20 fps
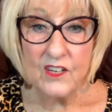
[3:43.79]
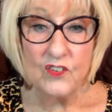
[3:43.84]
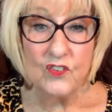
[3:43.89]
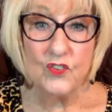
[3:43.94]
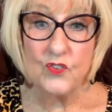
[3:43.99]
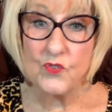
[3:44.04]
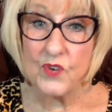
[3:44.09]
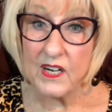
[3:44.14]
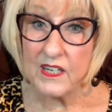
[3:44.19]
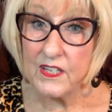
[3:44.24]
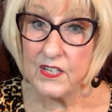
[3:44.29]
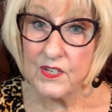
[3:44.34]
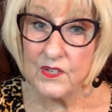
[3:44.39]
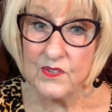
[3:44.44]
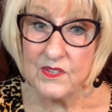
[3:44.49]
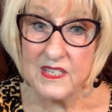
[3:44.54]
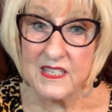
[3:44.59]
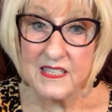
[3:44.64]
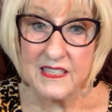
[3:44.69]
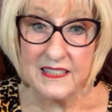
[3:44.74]
Drug
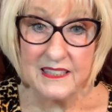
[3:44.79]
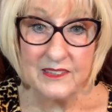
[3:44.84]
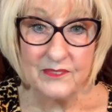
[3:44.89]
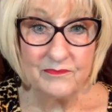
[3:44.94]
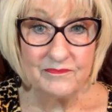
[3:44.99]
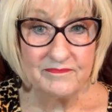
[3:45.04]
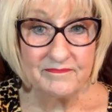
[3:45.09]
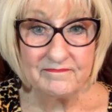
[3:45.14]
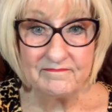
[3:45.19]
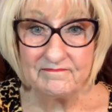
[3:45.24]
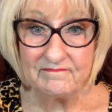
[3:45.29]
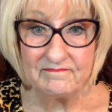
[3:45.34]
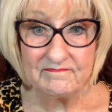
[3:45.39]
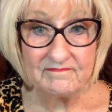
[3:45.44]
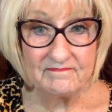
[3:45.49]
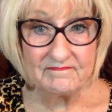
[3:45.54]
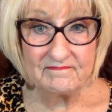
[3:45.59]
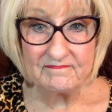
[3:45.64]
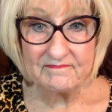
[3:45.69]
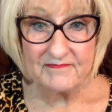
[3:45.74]
use,
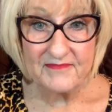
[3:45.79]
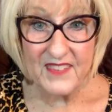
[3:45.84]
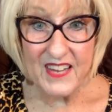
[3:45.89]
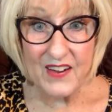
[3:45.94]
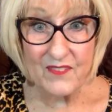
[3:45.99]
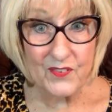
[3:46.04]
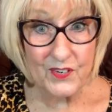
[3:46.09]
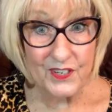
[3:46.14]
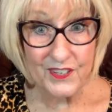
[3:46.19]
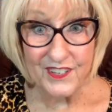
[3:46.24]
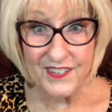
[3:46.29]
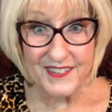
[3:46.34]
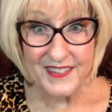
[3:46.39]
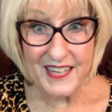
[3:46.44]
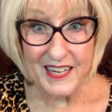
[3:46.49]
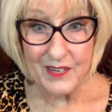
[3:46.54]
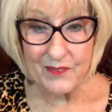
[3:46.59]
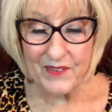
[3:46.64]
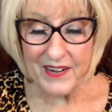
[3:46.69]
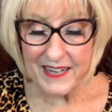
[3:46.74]
never a good
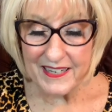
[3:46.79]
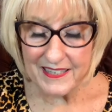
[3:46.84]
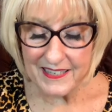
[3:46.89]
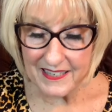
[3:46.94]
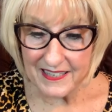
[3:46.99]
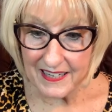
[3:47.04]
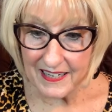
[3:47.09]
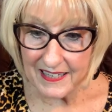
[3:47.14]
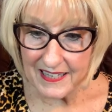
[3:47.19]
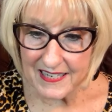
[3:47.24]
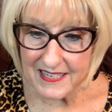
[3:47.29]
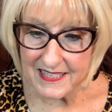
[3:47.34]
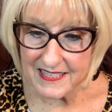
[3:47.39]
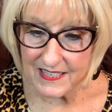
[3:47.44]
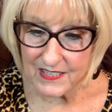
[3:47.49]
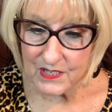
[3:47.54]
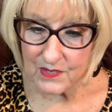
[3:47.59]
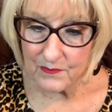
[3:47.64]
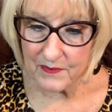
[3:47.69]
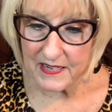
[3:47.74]
thing, right? In any
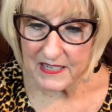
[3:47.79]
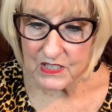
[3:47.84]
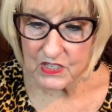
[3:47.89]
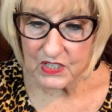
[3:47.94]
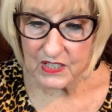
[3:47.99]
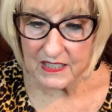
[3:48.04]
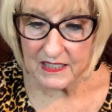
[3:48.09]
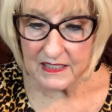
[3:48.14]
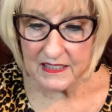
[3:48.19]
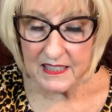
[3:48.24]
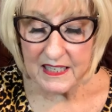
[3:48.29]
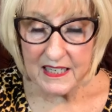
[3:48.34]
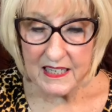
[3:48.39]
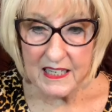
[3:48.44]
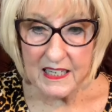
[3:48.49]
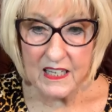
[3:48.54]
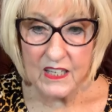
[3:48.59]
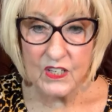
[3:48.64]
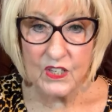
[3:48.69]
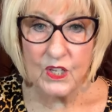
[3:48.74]
situation.
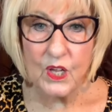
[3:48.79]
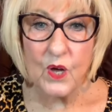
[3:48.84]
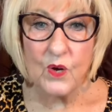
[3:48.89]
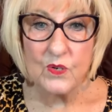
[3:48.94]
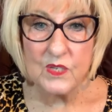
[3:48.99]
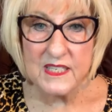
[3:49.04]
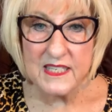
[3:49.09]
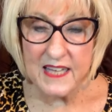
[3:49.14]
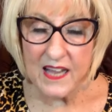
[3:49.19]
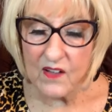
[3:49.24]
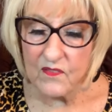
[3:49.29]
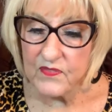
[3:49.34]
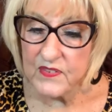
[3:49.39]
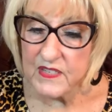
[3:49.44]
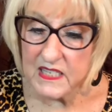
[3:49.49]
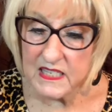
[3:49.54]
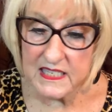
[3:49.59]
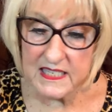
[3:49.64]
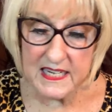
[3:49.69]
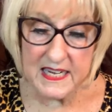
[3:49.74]
Low
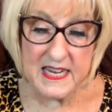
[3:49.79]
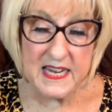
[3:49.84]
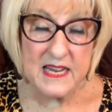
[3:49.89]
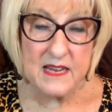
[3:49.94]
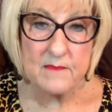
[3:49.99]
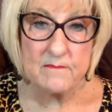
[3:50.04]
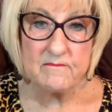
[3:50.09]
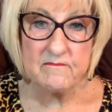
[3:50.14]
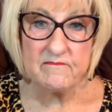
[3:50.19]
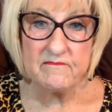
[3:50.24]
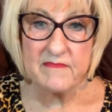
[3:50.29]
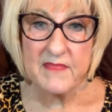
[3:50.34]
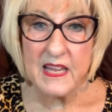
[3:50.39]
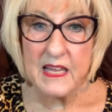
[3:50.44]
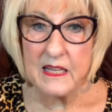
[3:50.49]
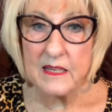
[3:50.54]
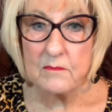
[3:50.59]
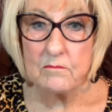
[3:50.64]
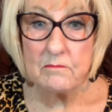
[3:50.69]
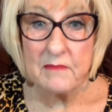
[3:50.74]
self-esteem,
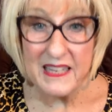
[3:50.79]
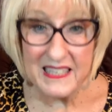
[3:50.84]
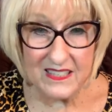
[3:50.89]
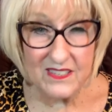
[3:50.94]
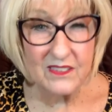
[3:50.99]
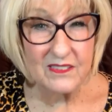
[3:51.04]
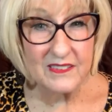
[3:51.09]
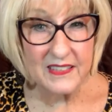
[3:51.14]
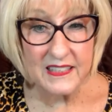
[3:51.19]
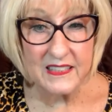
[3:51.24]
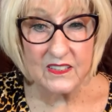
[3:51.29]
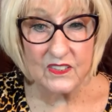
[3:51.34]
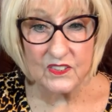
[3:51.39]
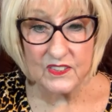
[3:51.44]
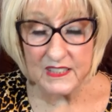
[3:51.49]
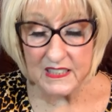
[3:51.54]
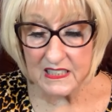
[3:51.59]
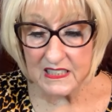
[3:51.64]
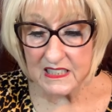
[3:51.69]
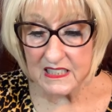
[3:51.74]
mental
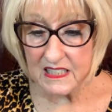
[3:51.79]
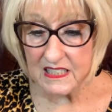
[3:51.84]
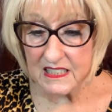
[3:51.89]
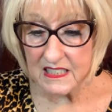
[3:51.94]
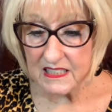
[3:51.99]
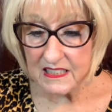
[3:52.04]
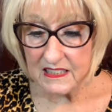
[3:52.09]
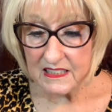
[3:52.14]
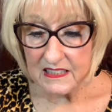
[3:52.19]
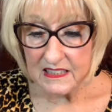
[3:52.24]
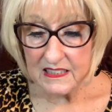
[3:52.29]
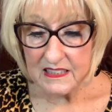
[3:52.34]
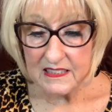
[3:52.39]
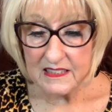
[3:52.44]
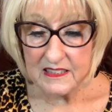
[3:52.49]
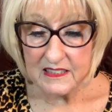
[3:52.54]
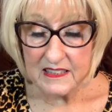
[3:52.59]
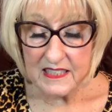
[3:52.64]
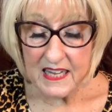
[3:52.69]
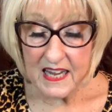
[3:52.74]
illness,
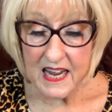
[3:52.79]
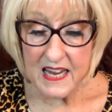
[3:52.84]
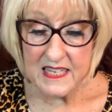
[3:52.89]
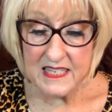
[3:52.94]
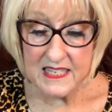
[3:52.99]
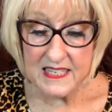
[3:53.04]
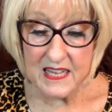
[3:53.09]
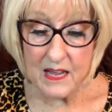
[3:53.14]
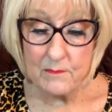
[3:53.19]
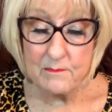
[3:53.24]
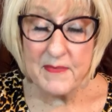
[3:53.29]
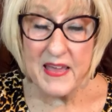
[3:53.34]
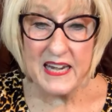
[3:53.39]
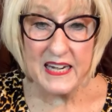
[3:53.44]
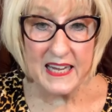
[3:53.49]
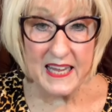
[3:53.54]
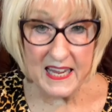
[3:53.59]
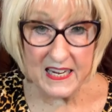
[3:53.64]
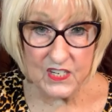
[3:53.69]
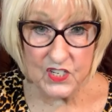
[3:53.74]
and some
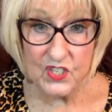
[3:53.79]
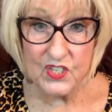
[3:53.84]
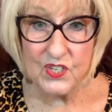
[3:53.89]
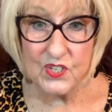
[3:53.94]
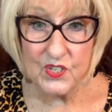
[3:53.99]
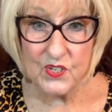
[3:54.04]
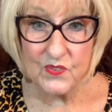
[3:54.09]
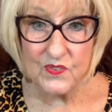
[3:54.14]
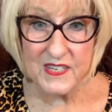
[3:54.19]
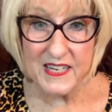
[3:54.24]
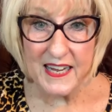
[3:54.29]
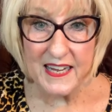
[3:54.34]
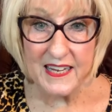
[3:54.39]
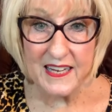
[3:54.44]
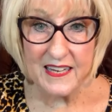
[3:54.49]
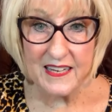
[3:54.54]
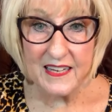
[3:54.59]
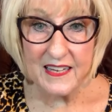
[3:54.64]
medications you take,